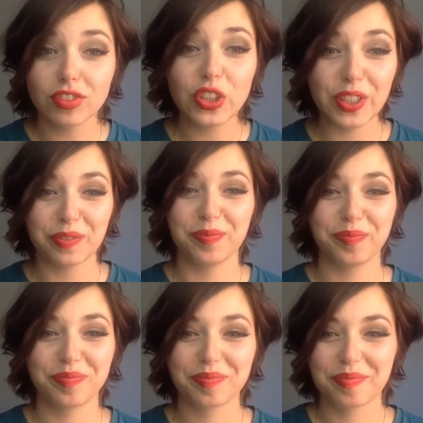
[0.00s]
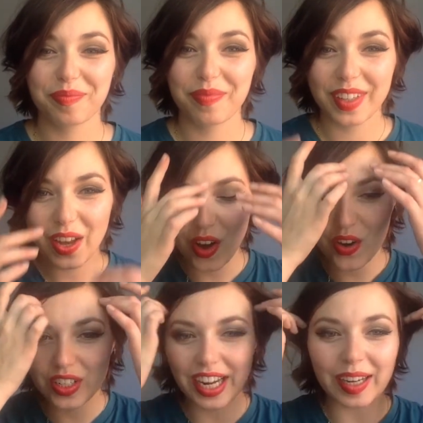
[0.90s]
True.
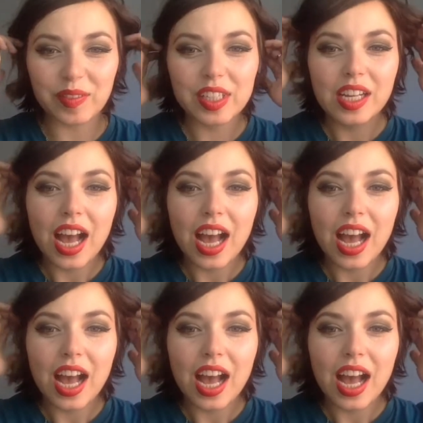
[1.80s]
Okay,